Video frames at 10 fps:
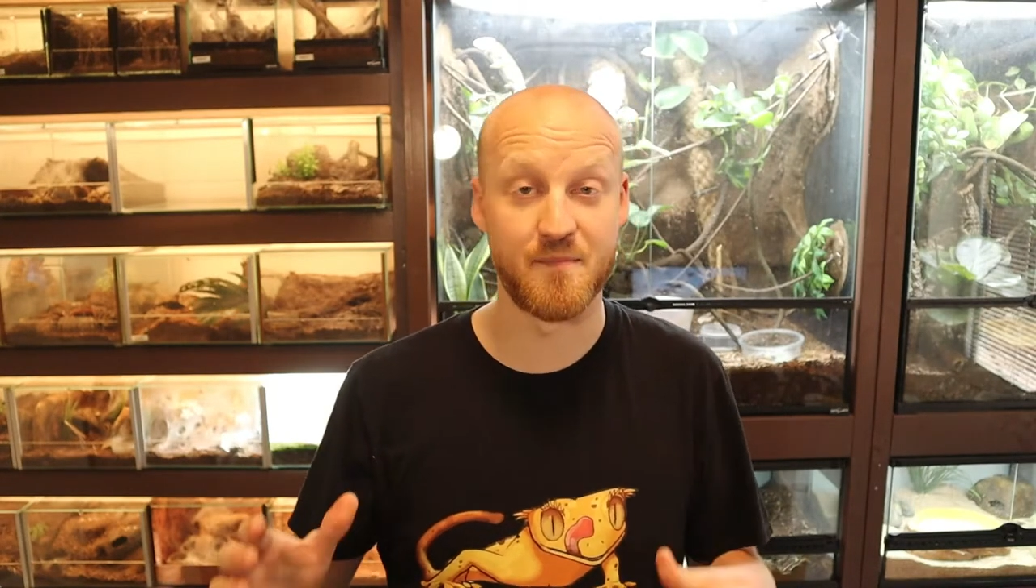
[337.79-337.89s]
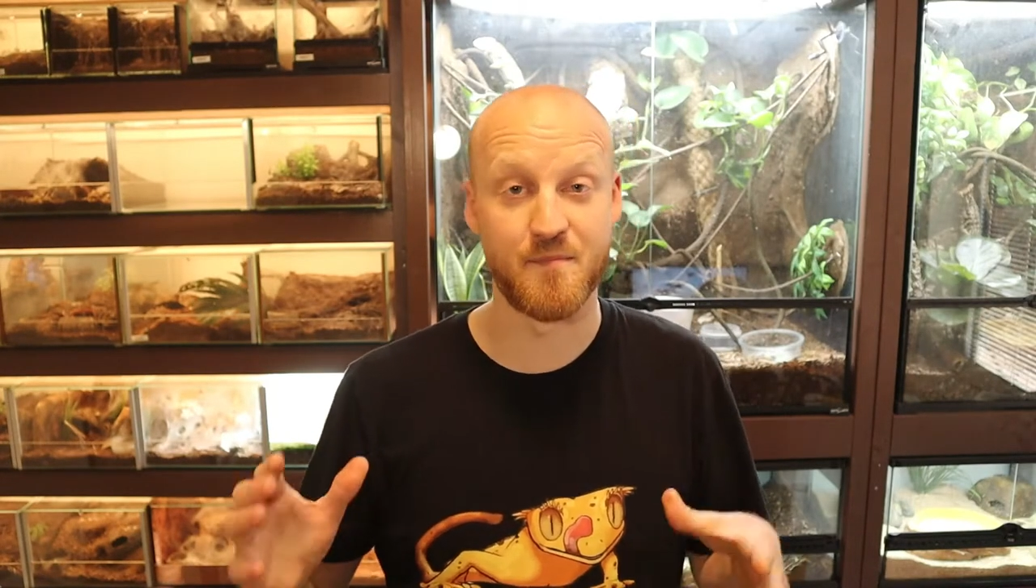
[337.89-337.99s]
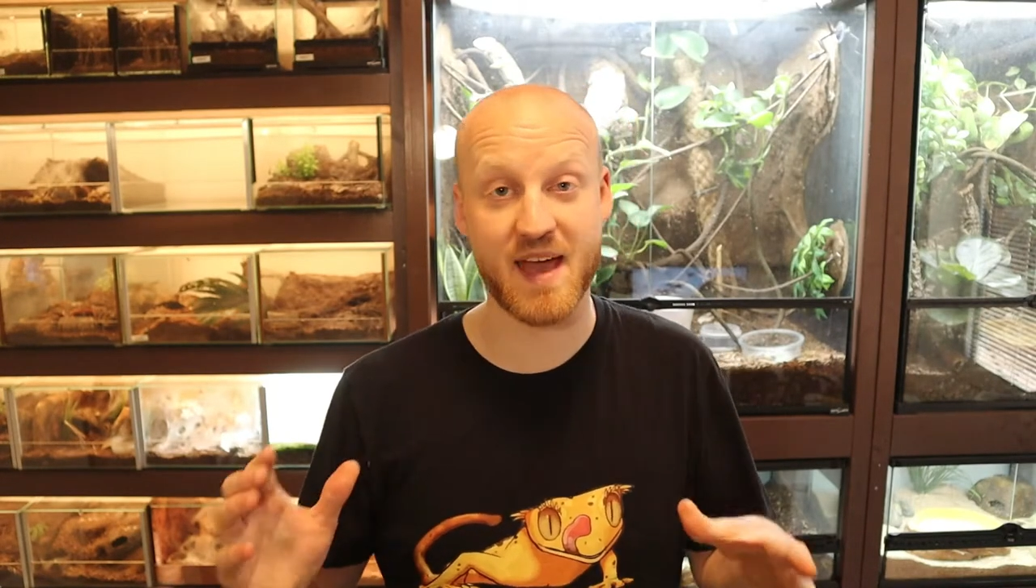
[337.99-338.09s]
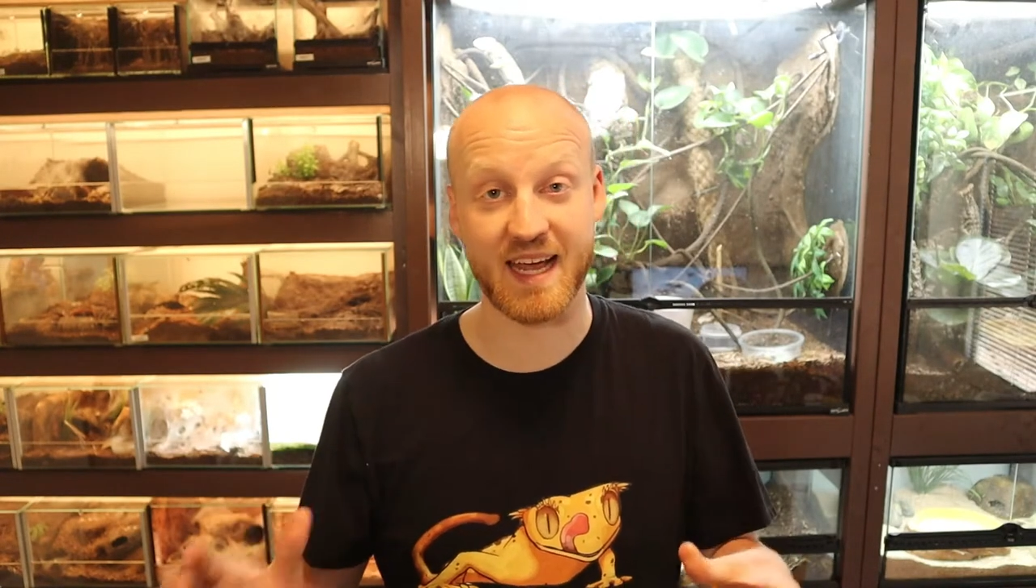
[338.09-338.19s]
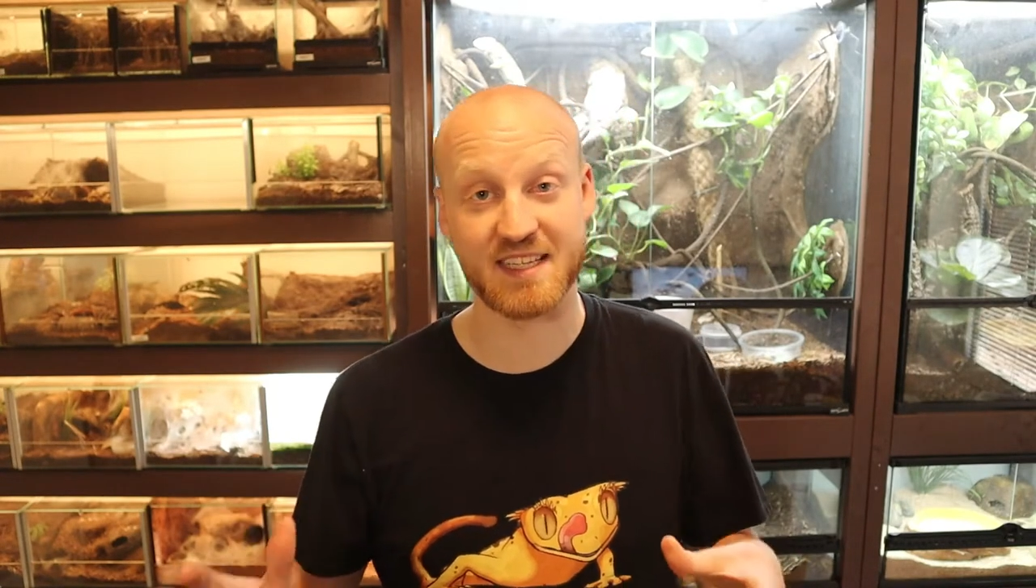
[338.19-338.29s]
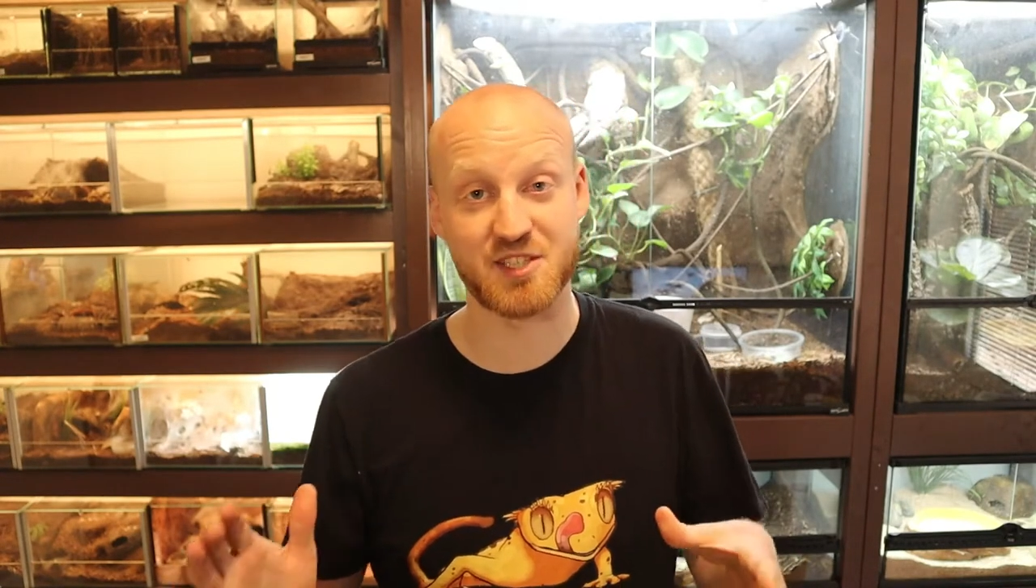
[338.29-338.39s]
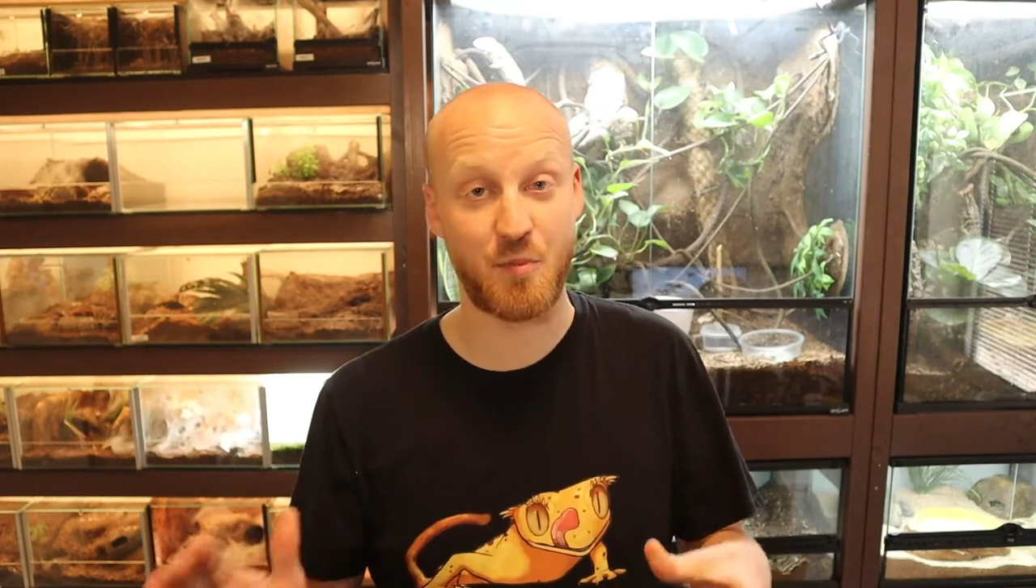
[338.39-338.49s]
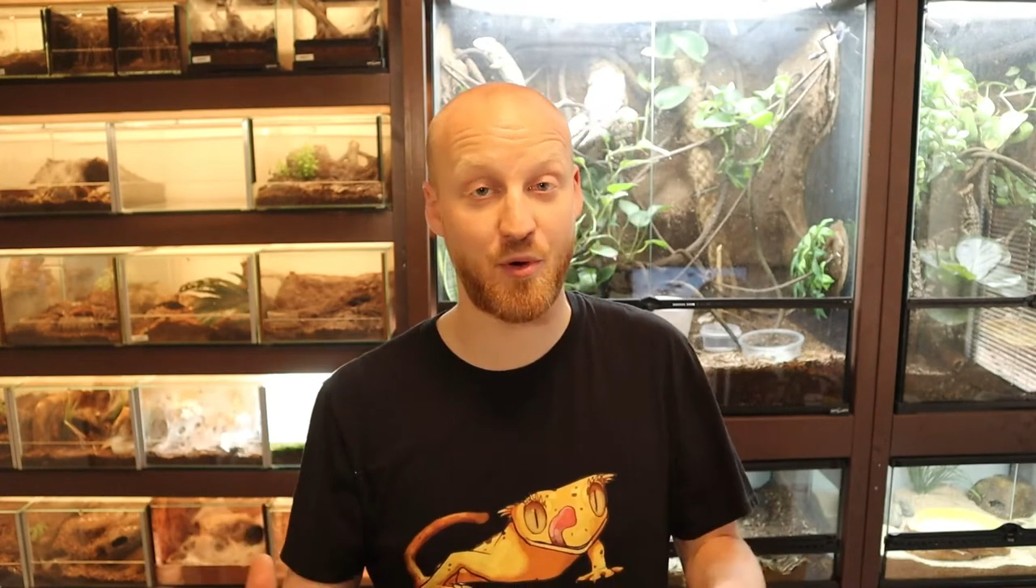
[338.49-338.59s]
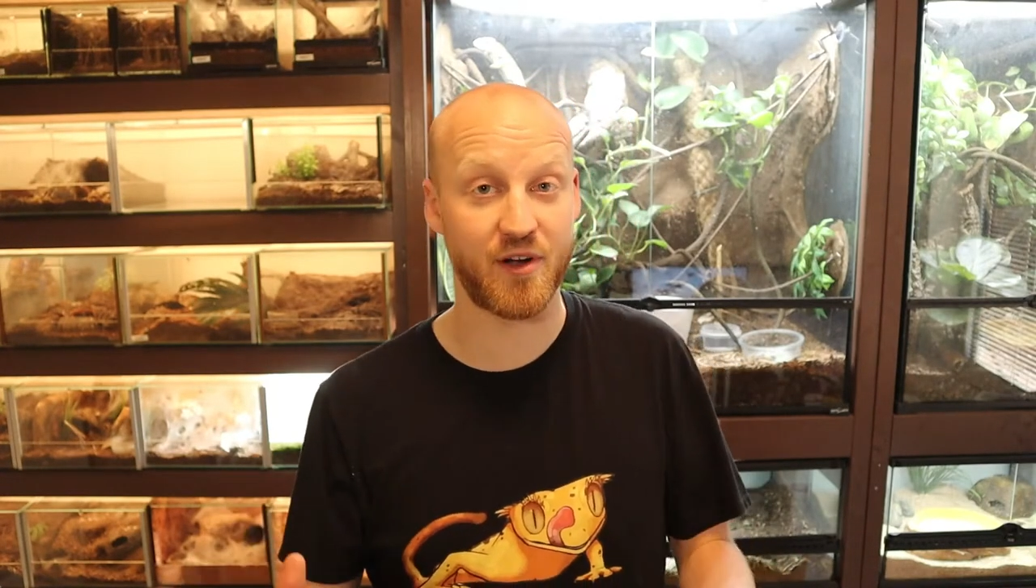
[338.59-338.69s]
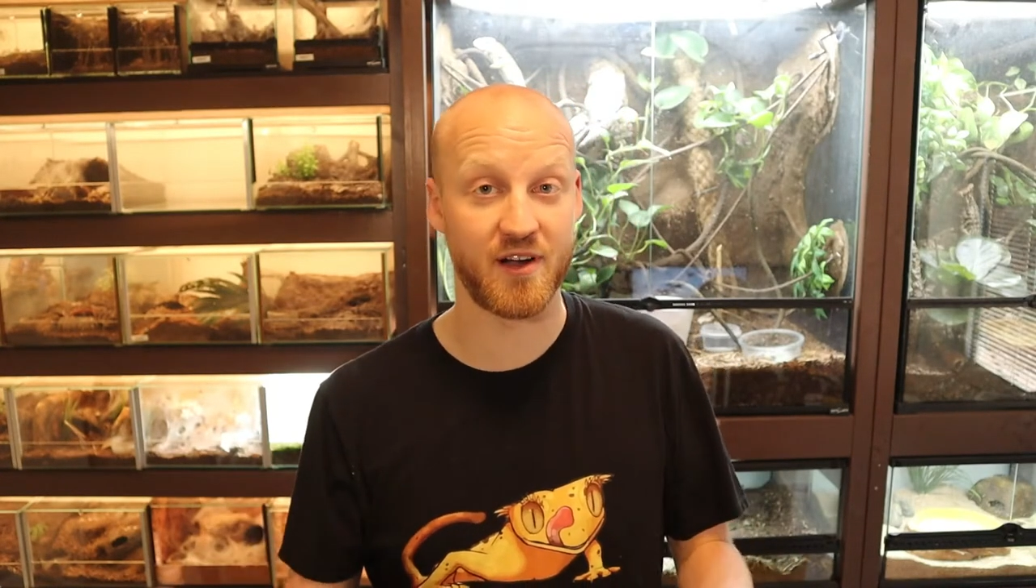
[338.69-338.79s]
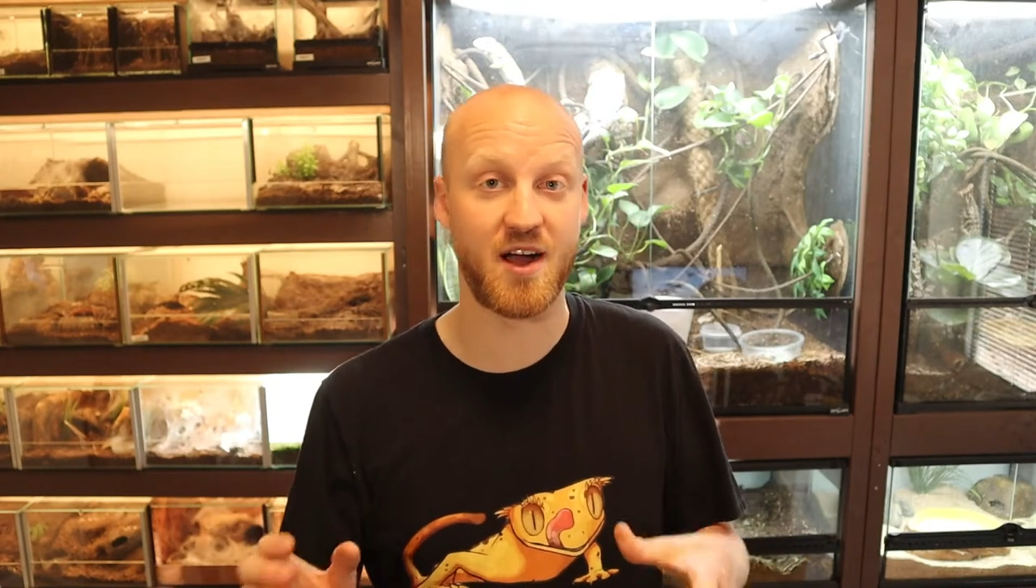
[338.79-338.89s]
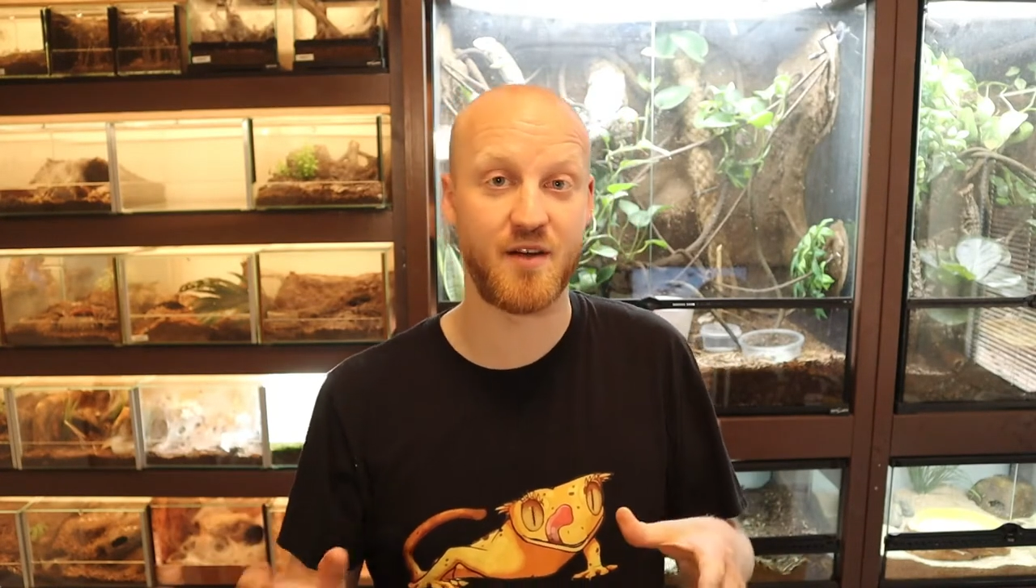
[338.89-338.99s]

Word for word: a mega supporter